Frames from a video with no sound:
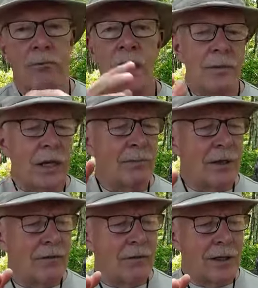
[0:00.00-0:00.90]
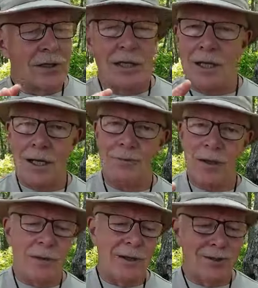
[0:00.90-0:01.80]
maybe I'm being fussy and
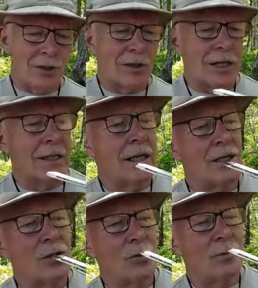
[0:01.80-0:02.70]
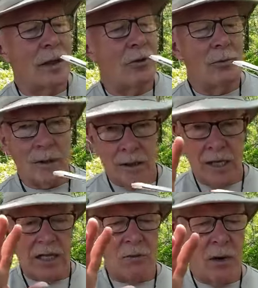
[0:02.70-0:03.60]
maybe I just like the X2 better, but
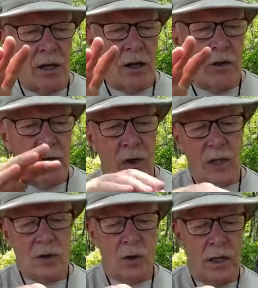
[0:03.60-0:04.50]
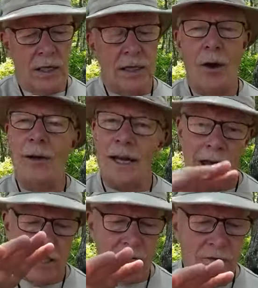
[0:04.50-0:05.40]
that's my thoughts on it. Now, it
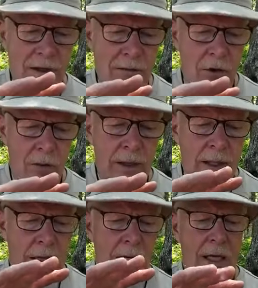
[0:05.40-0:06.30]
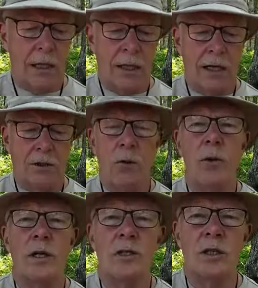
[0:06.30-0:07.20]
hasn't failed on me and I don't
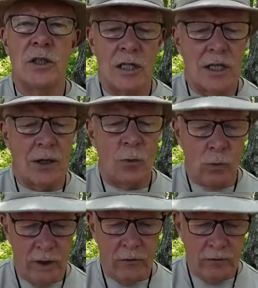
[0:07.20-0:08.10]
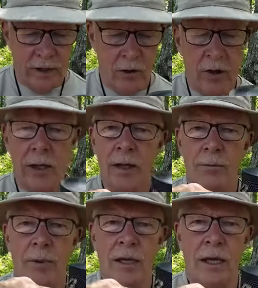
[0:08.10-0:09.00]
want to suggest that it will fail,
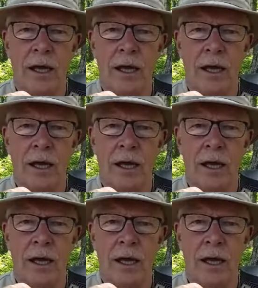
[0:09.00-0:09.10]
but